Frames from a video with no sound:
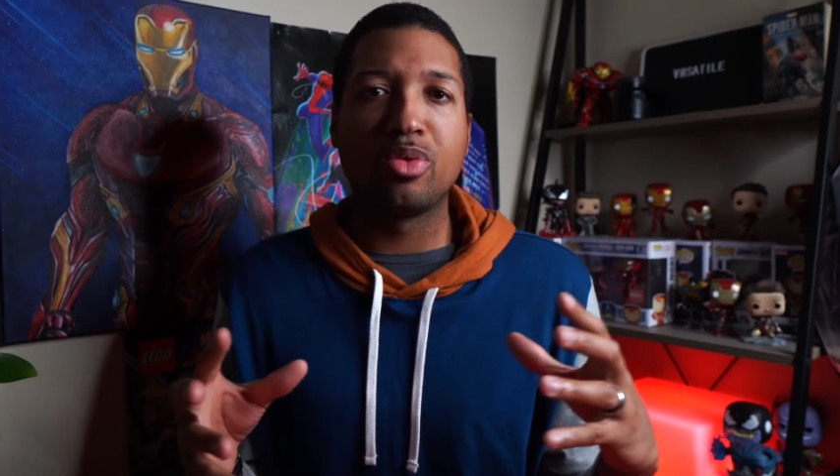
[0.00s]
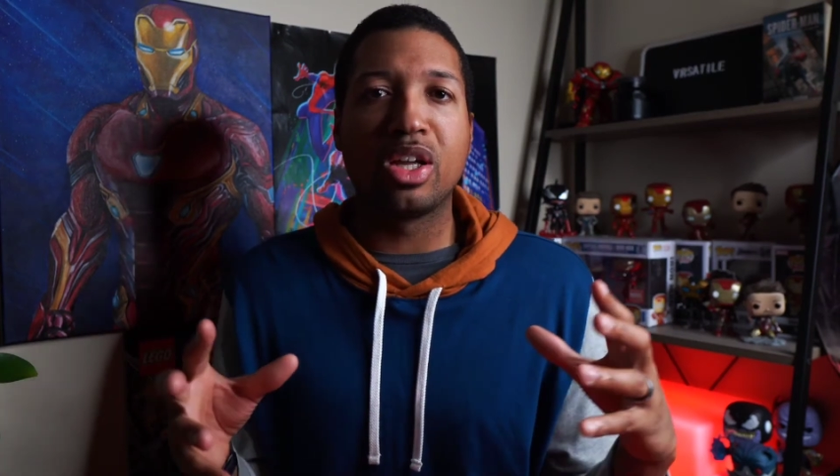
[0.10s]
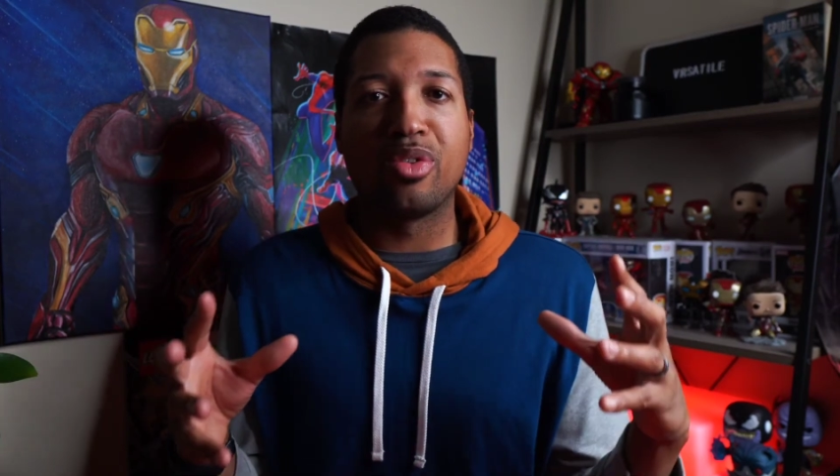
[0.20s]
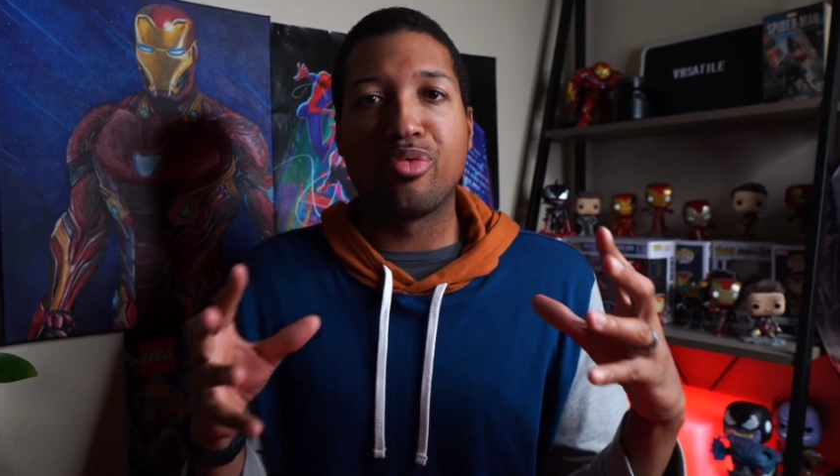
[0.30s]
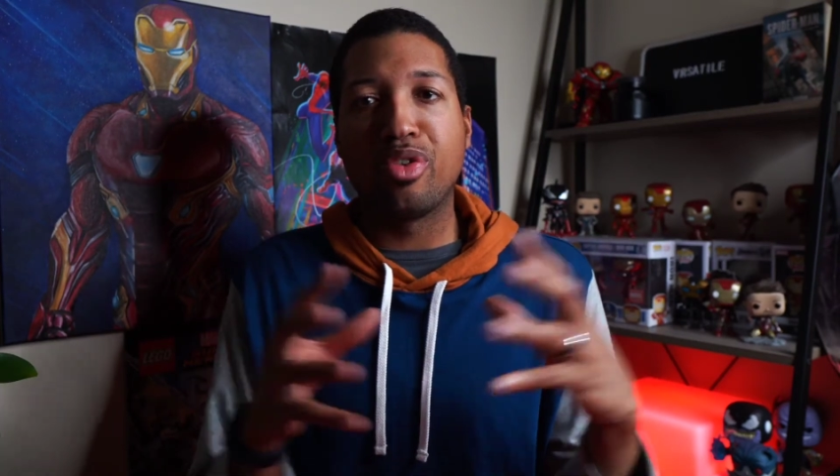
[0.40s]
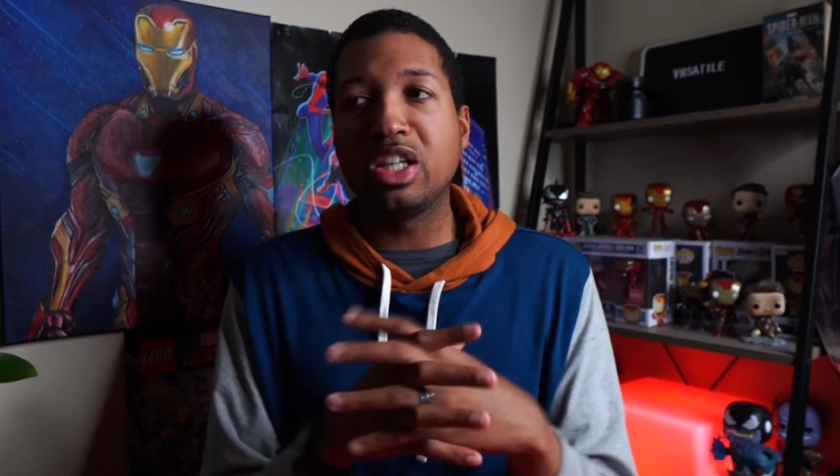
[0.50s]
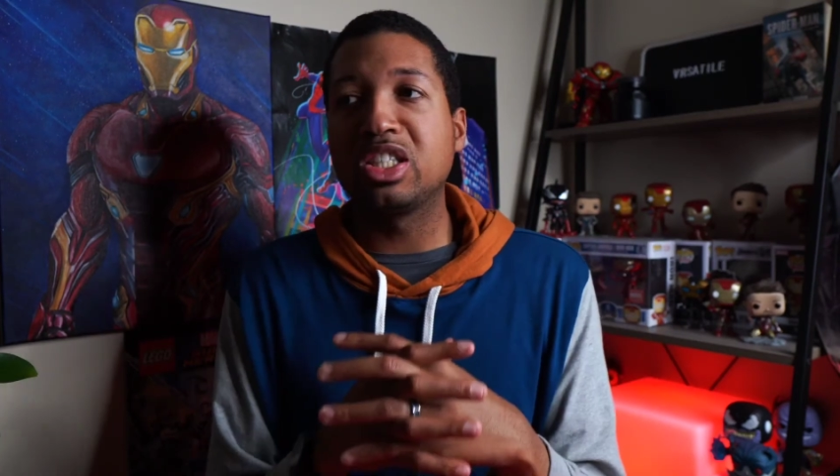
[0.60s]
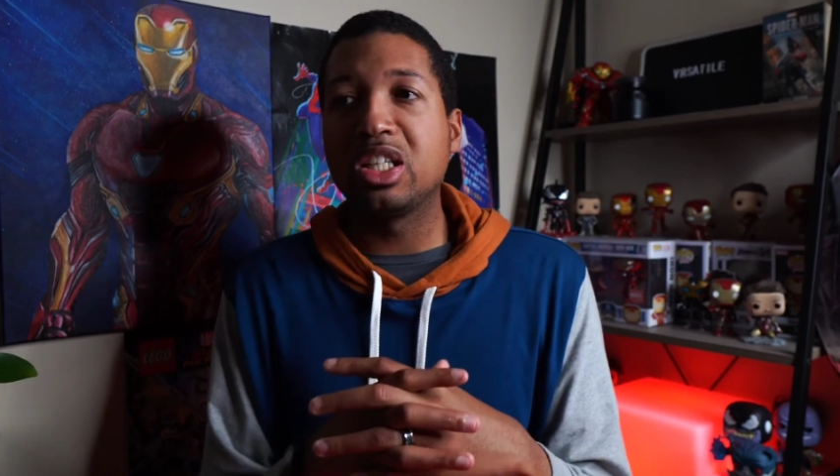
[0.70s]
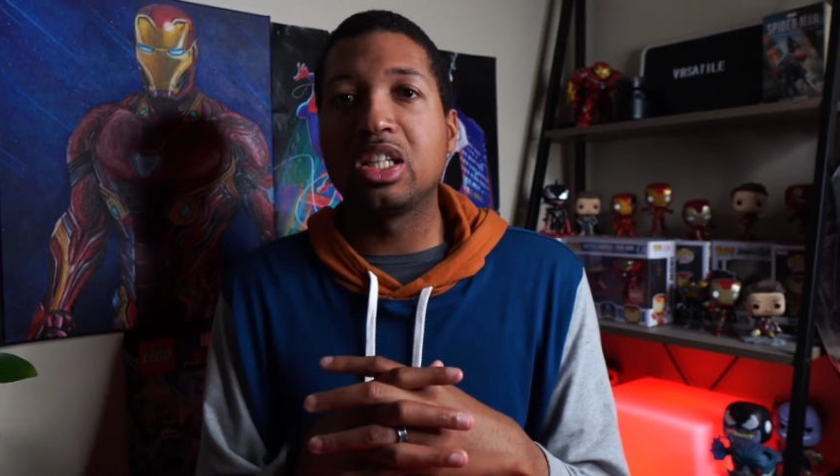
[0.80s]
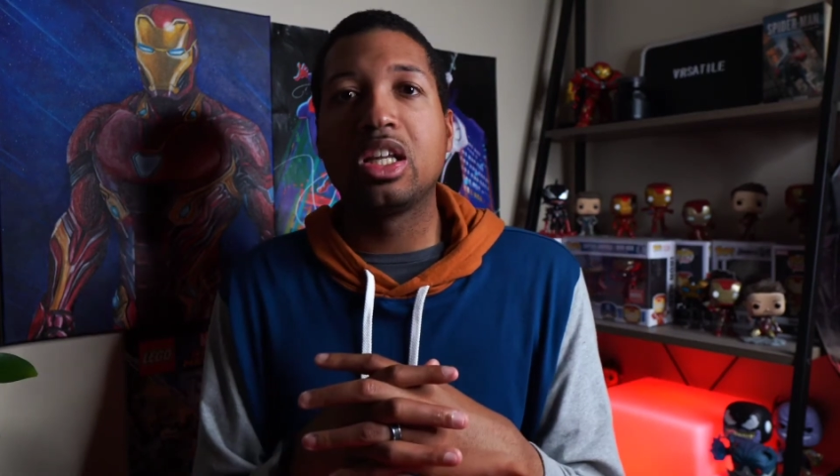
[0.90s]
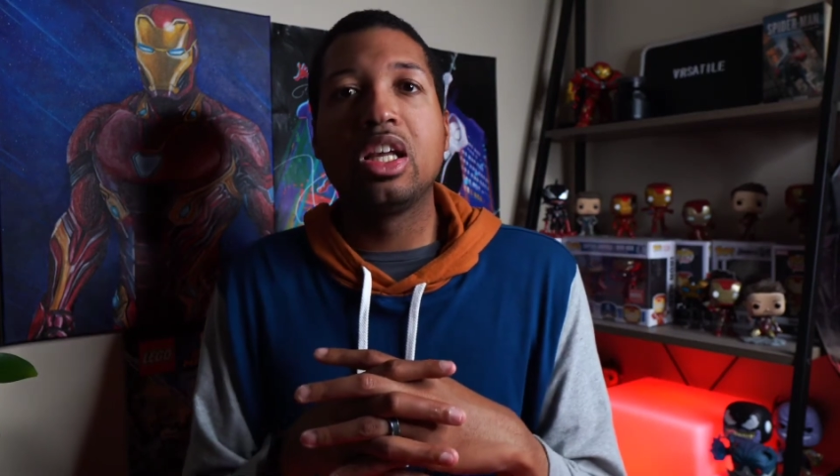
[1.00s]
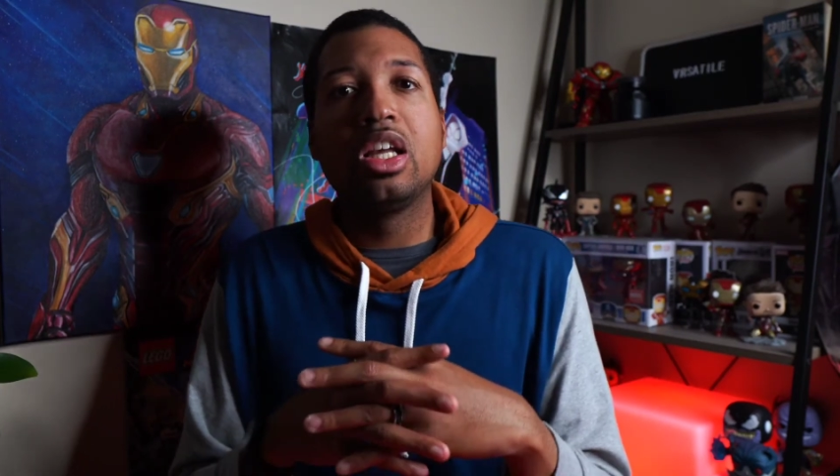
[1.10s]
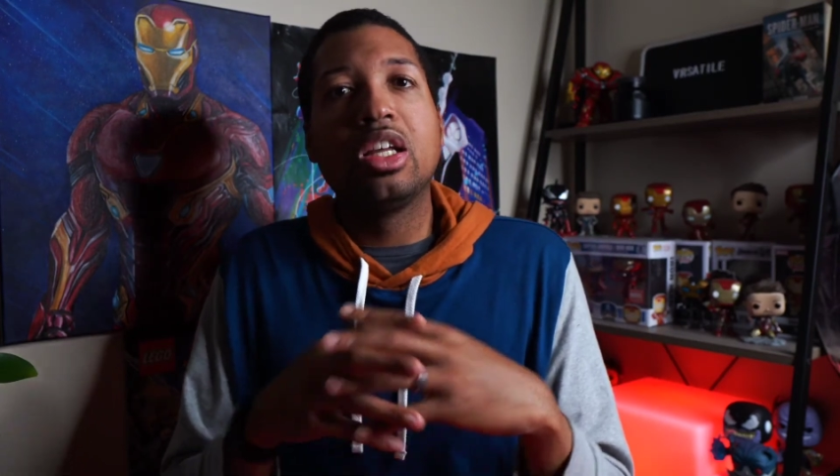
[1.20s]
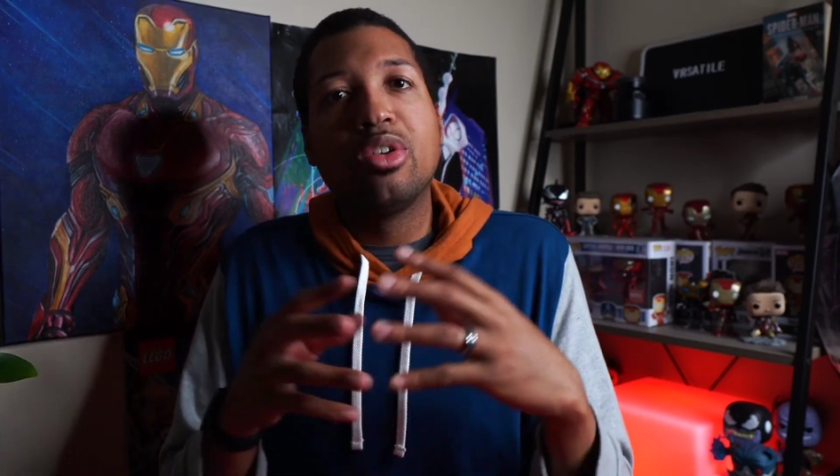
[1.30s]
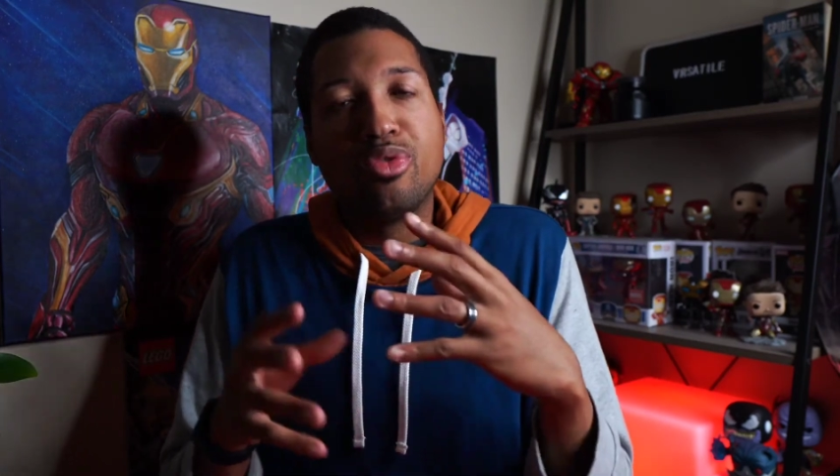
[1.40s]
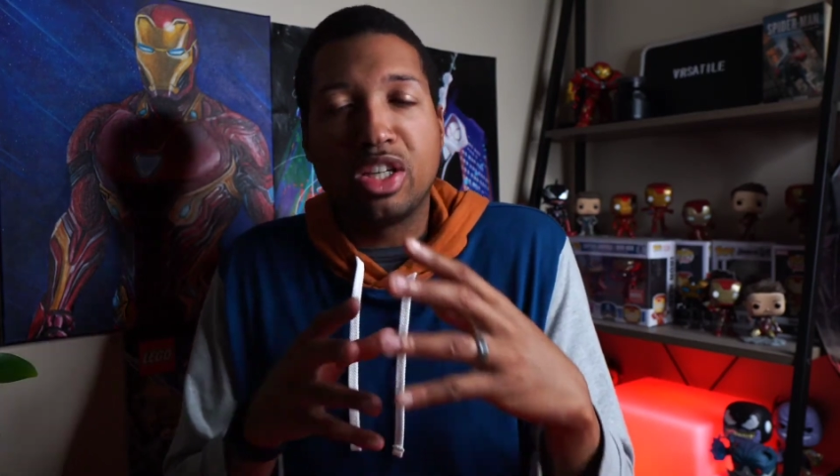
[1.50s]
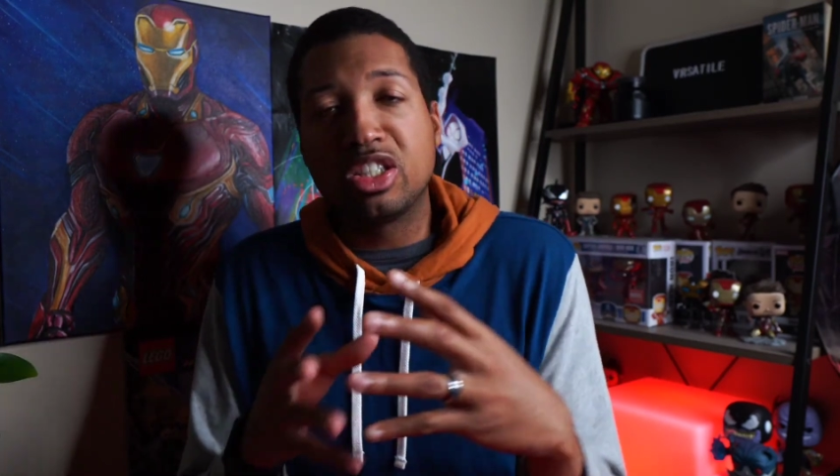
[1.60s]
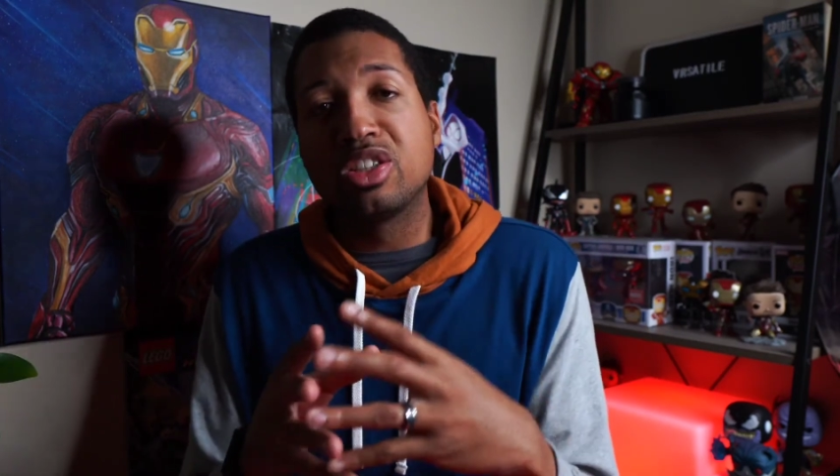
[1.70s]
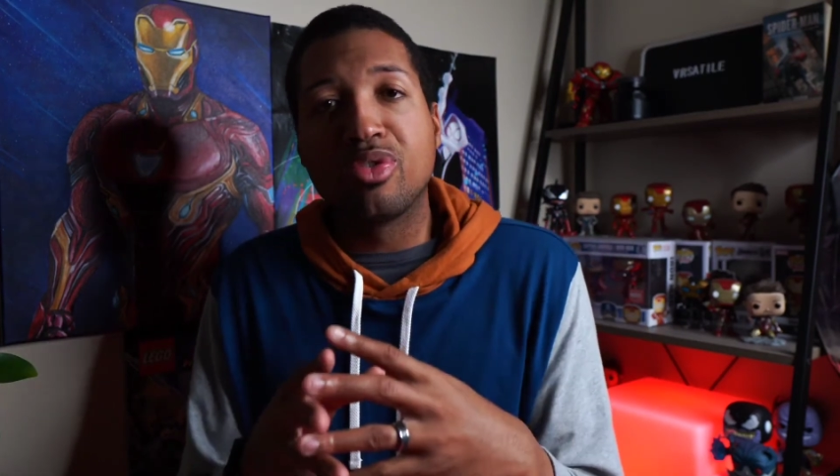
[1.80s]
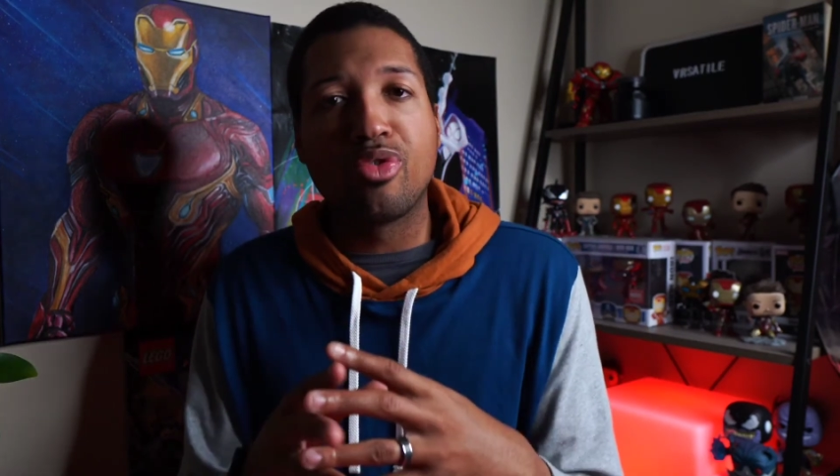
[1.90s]
we're getting
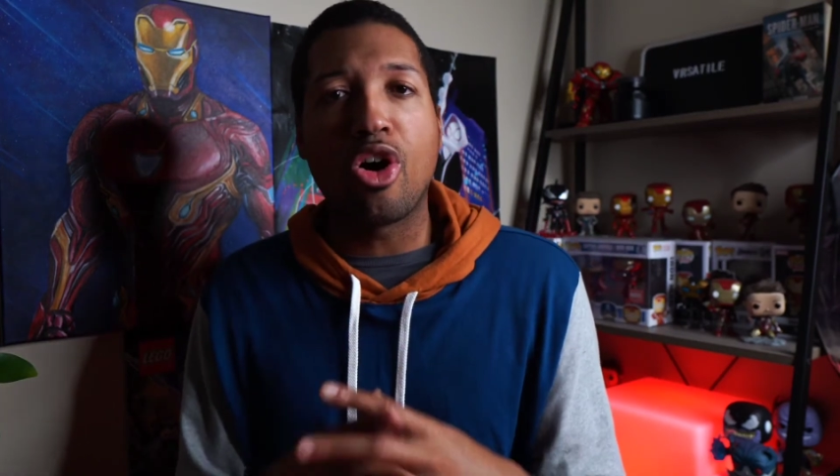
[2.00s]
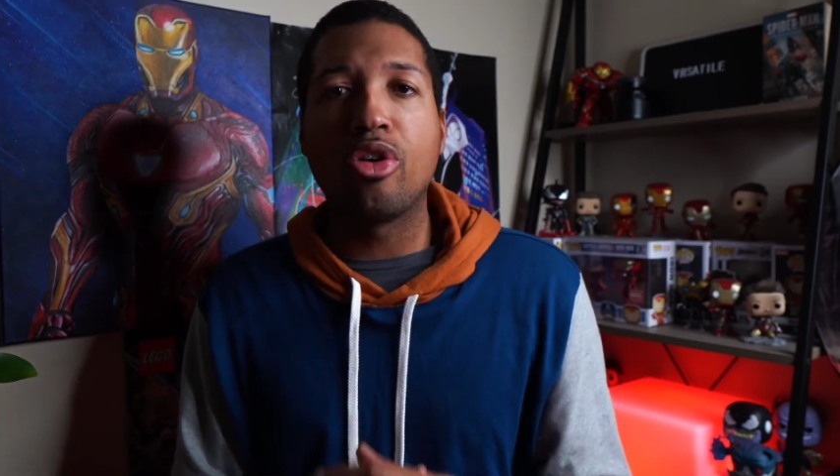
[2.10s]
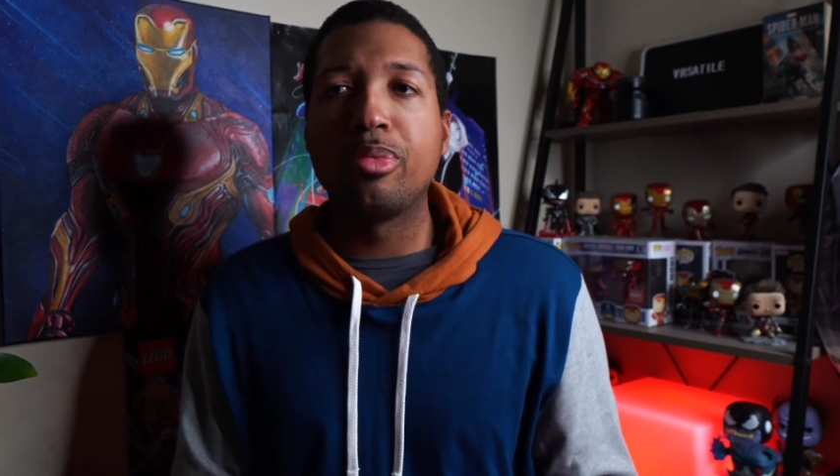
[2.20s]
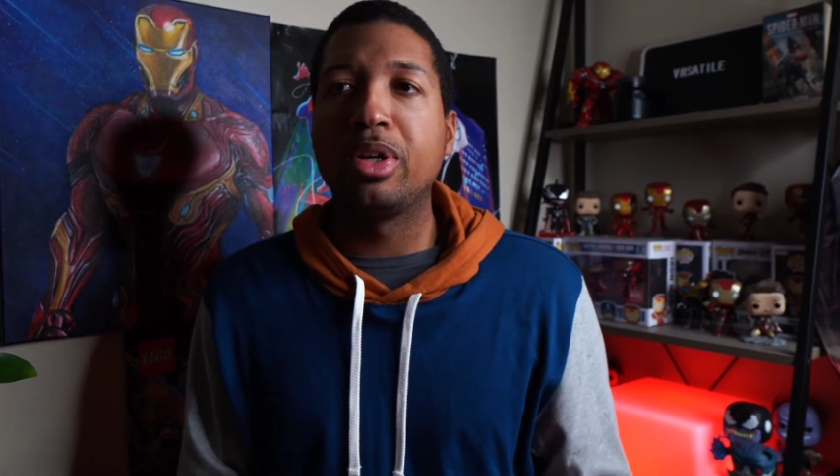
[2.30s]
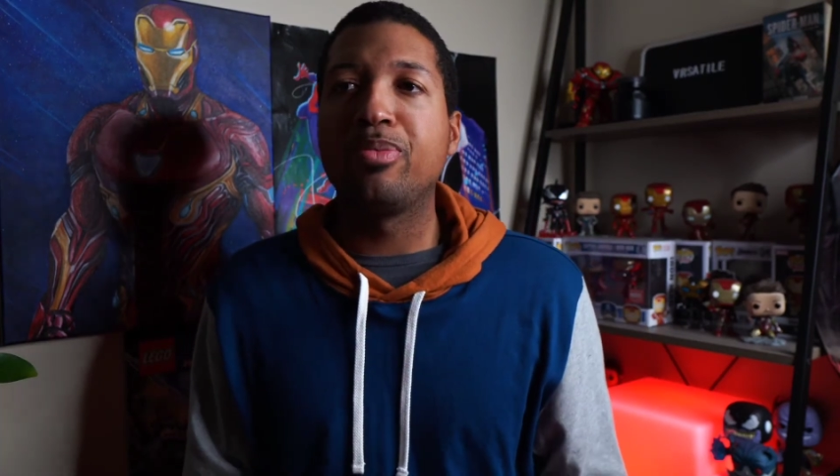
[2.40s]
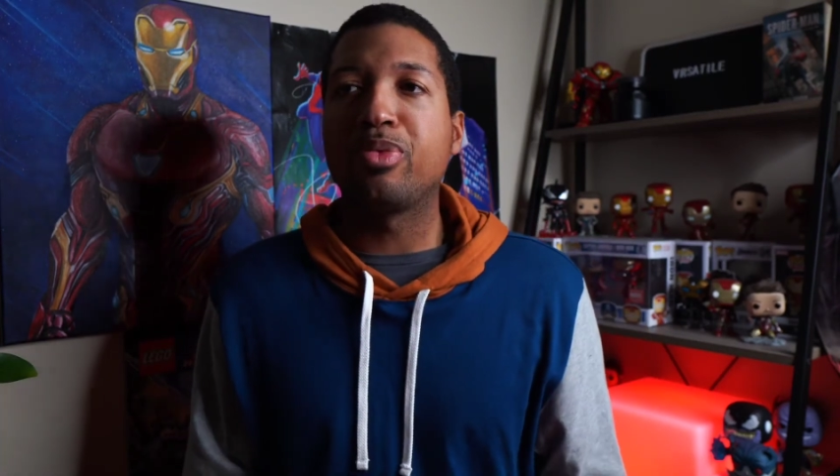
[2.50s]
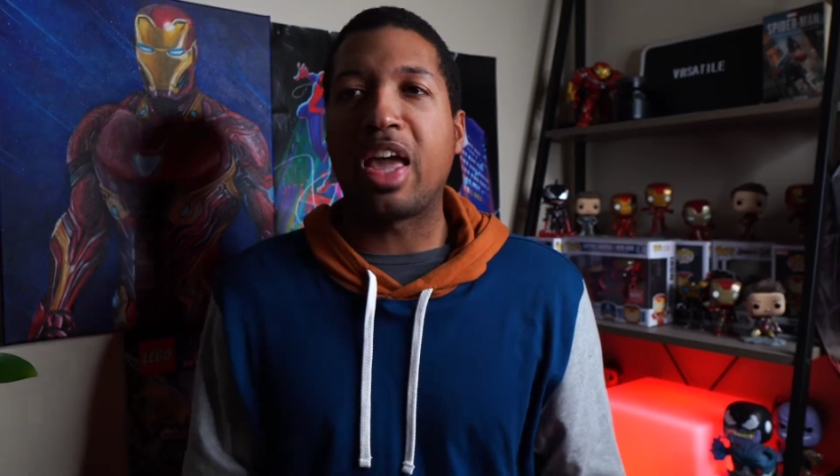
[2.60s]
Vision's involvement,